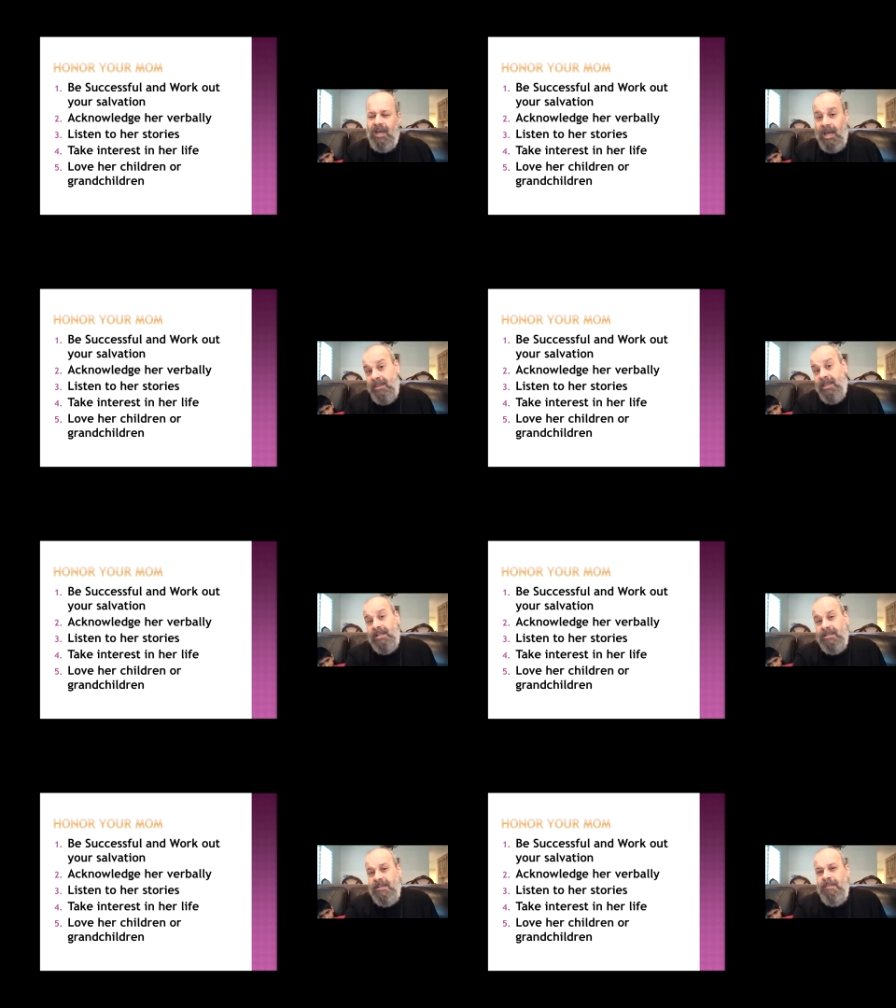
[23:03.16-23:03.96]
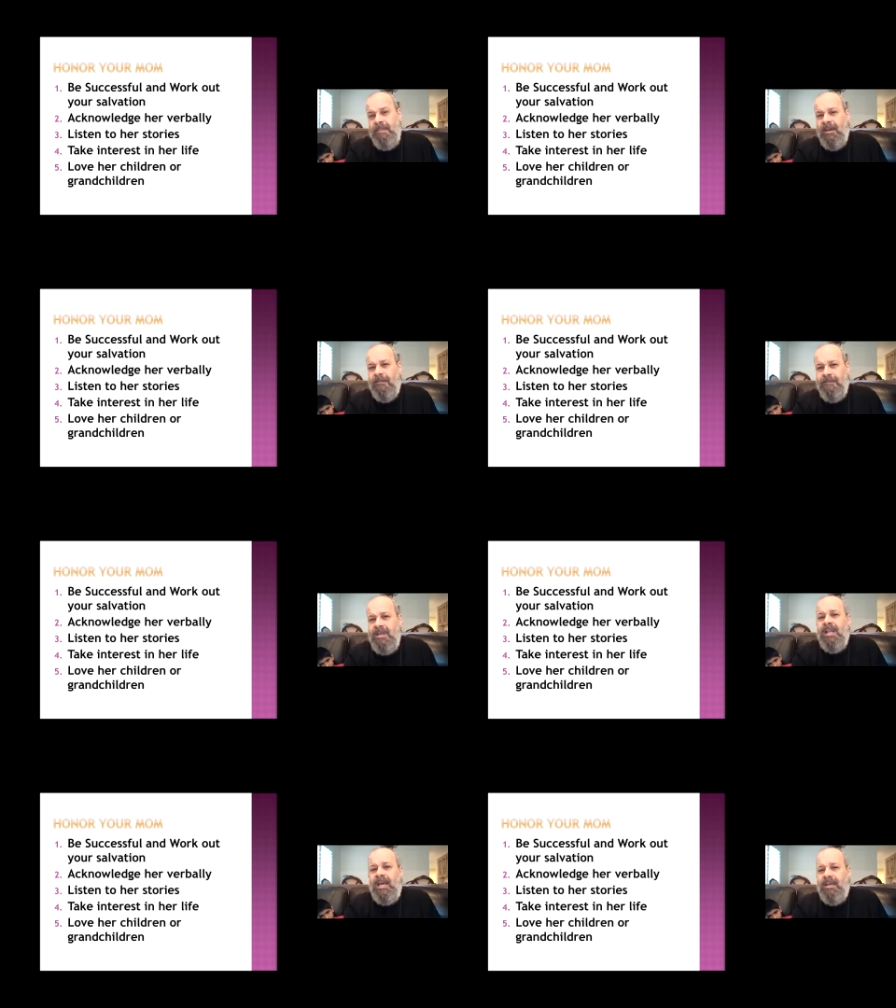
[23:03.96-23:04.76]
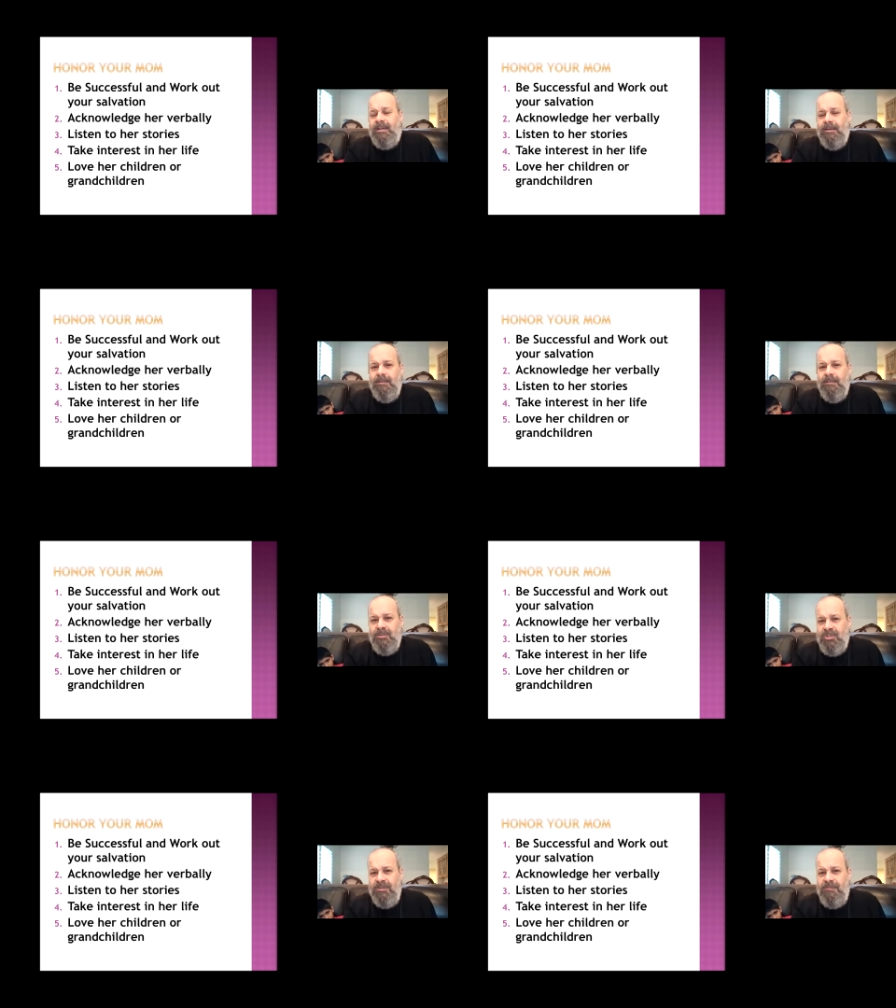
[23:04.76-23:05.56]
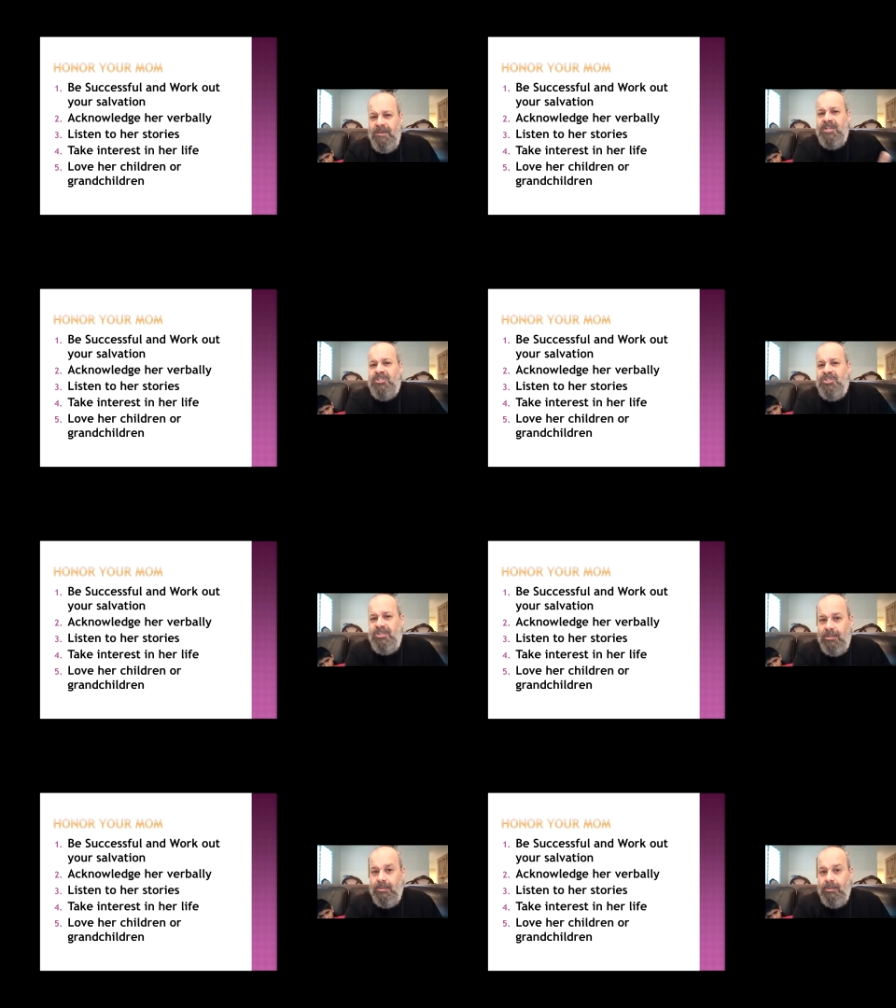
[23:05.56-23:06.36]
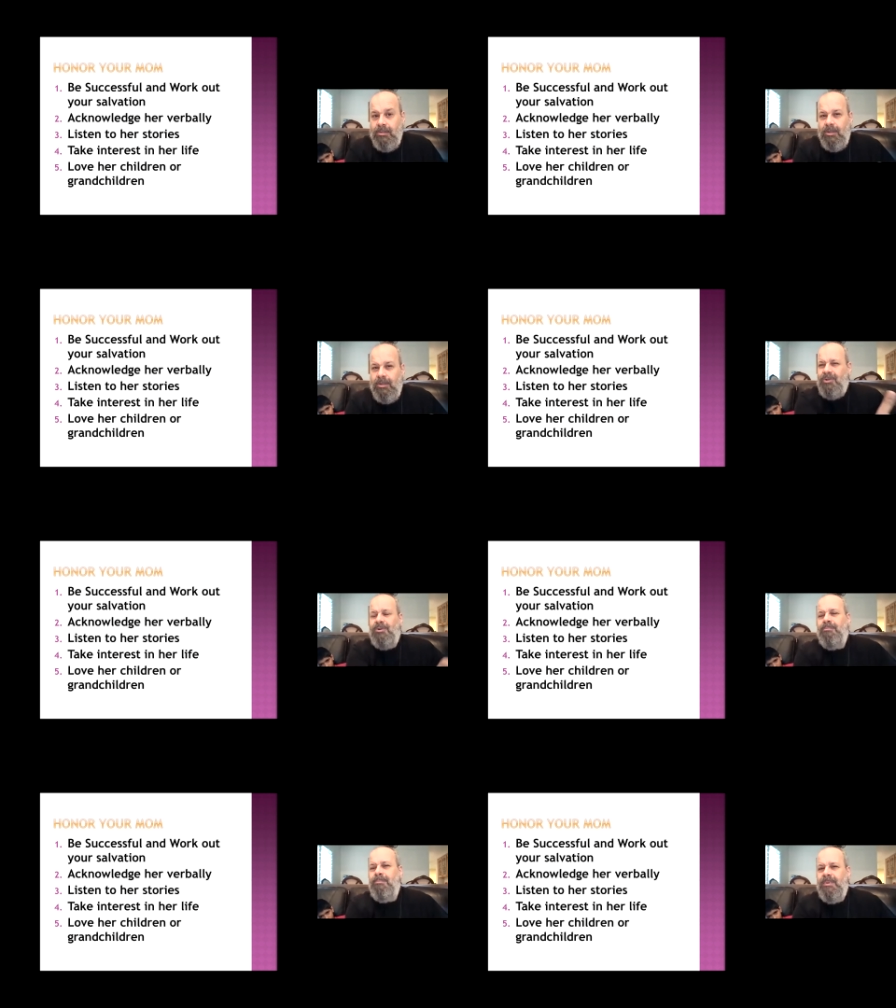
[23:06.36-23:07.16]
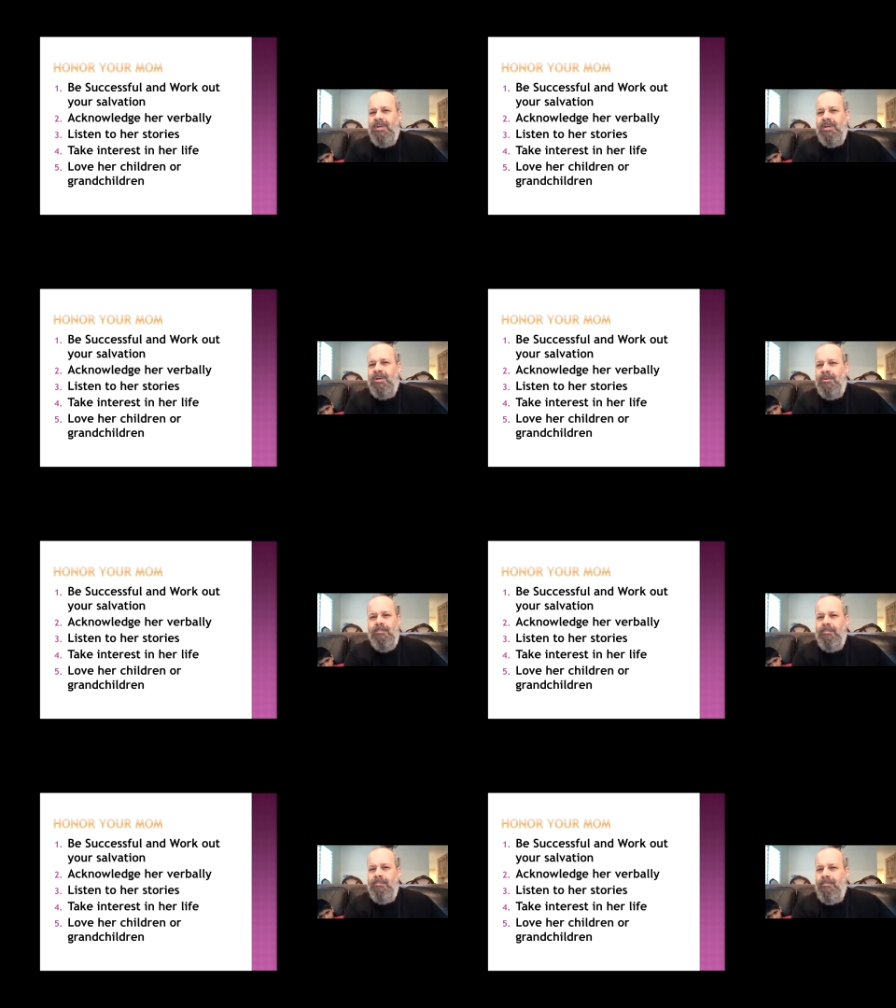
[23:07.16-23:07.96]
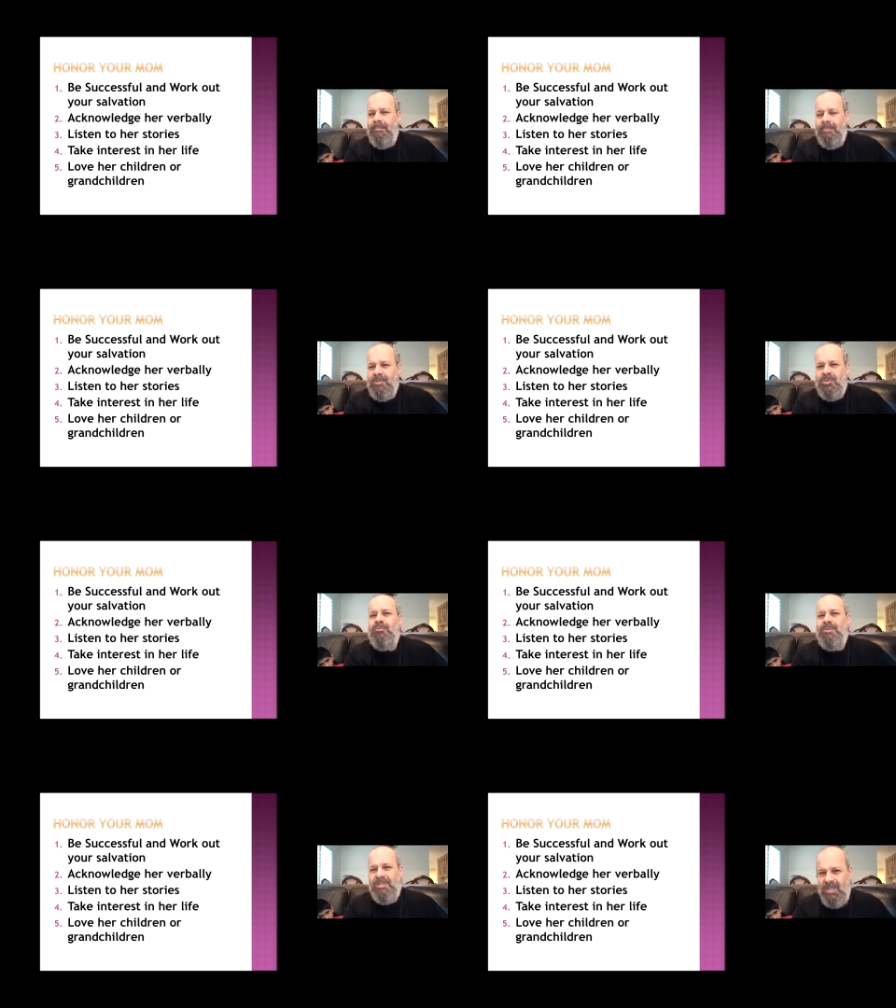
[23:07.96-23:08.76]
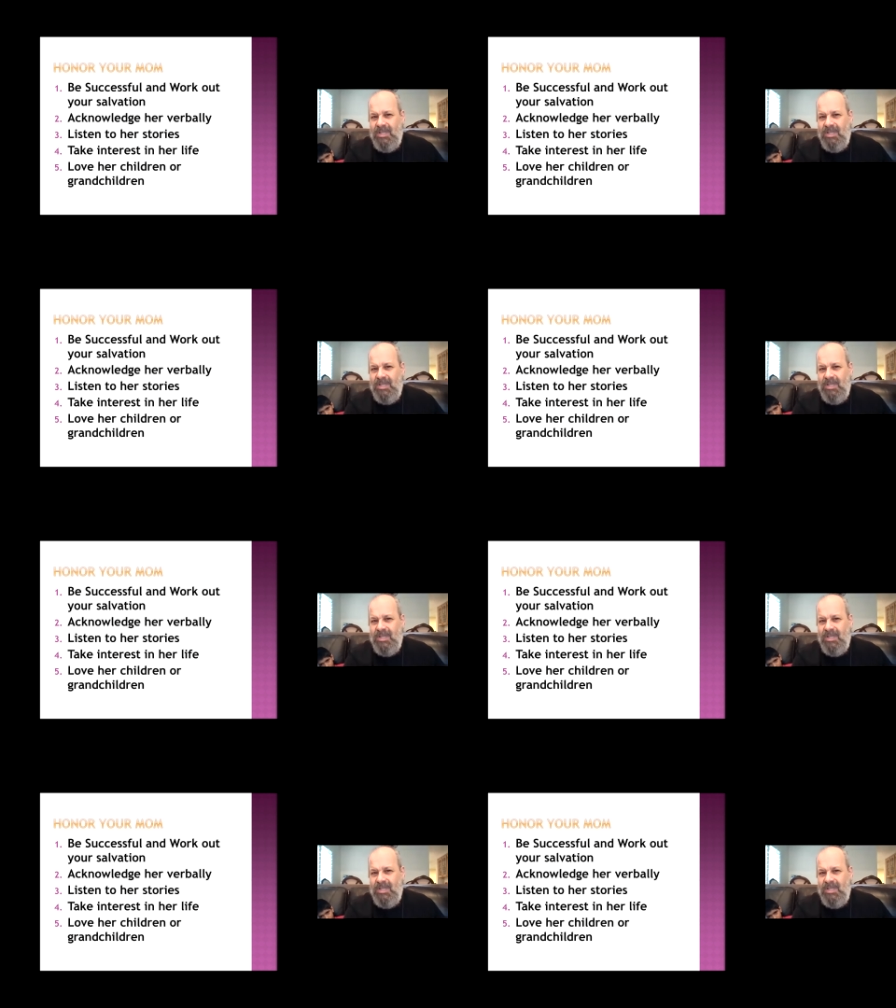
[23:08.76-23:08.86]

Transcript: and that did make her feel like she finished her, her service.